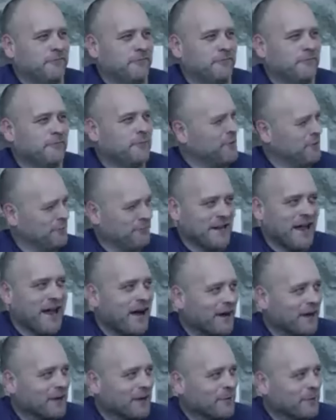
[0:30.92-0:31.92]
what are you
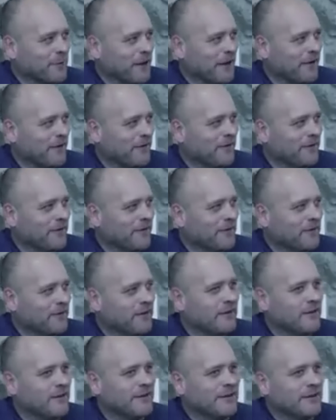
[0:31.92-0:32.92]
talking about?
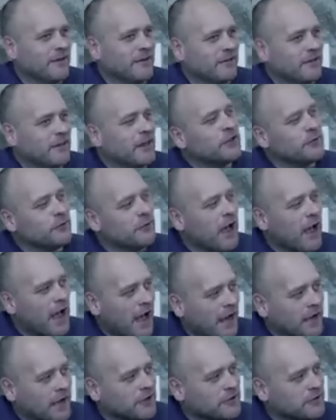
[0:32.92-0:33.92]
That you
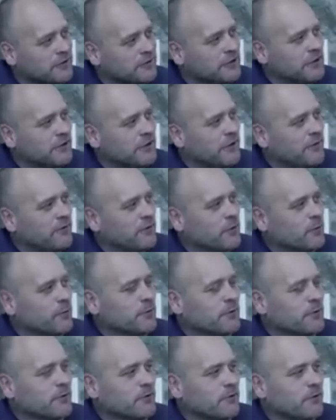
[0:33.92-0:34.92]
actually love your
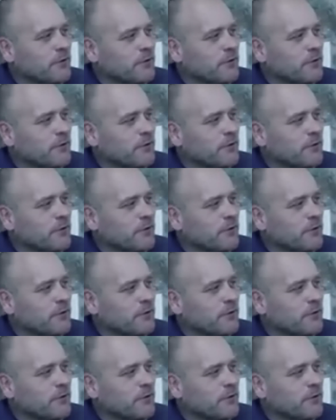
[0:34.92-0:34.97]
plural